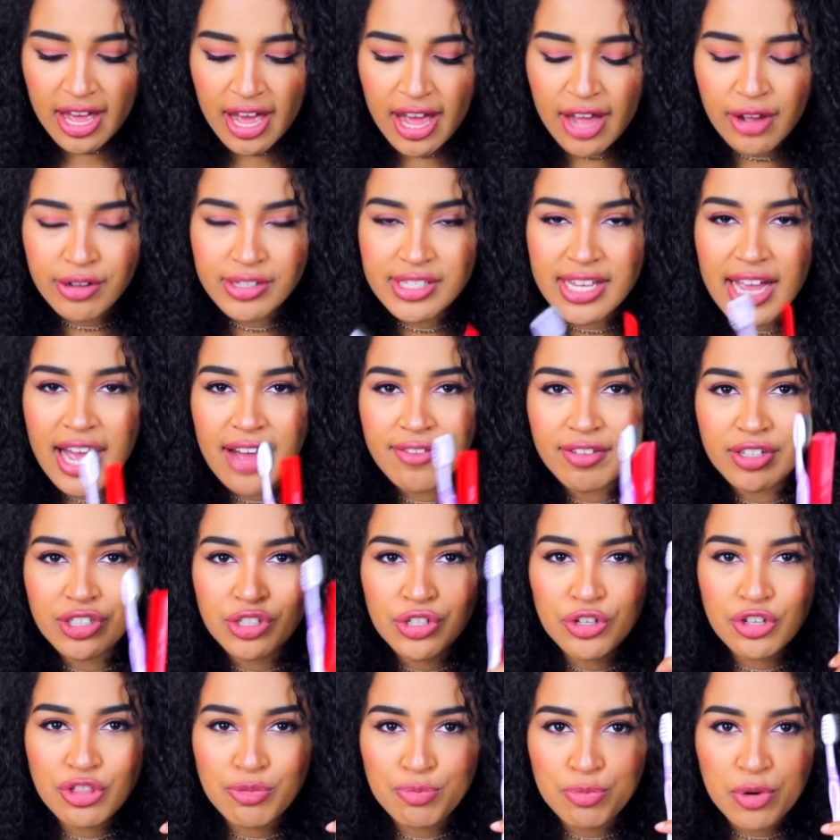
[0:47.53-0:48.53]
I also have a
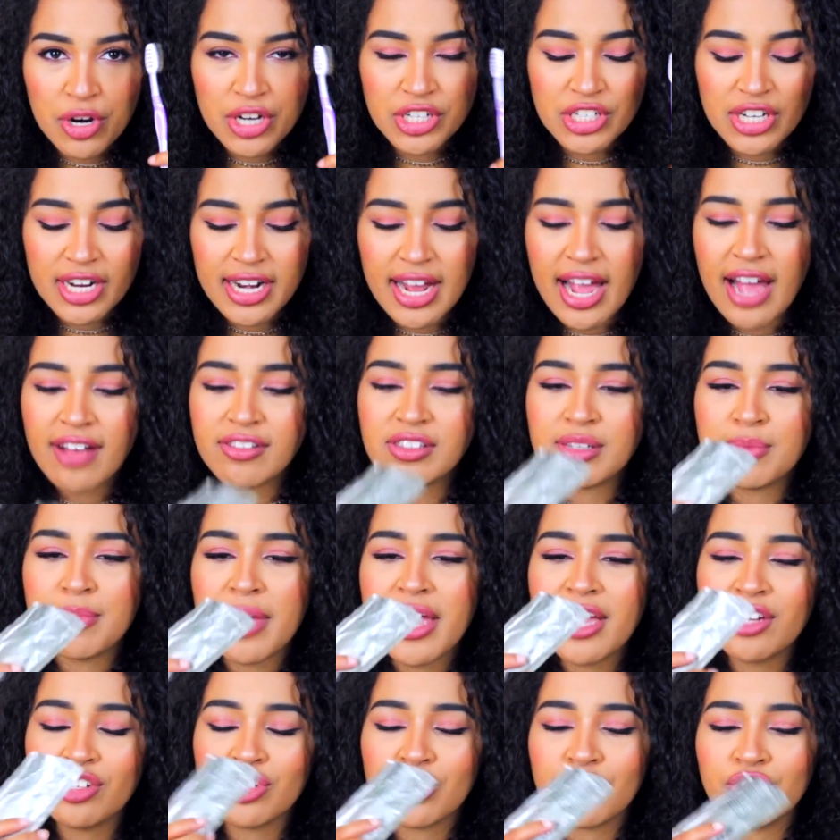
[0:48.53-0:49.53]
toothbrush and I have some
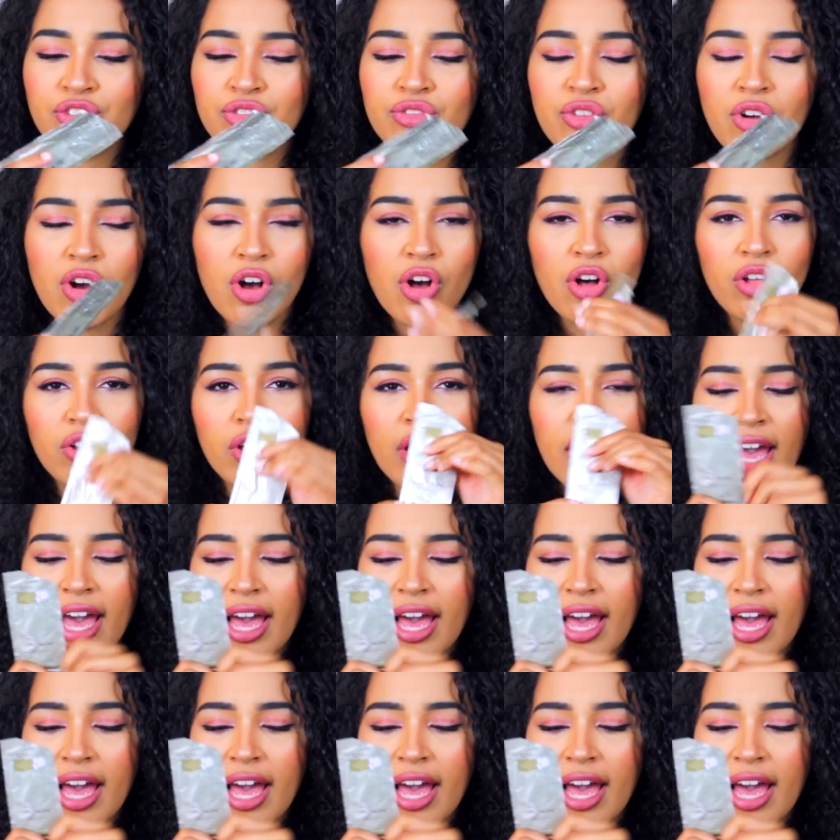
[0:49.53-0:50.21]
edge control